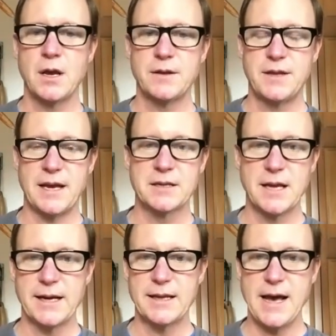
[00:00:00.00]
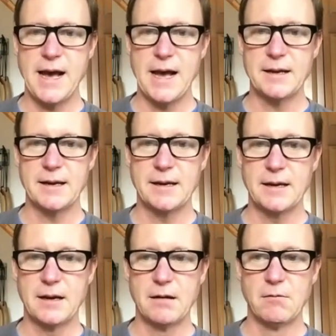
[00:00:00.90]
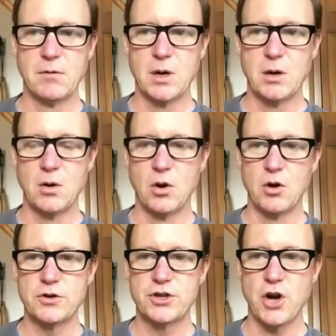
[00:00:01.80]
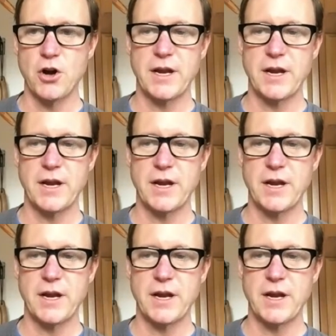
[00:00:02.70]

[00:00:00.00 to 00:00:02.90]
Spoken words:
things like that start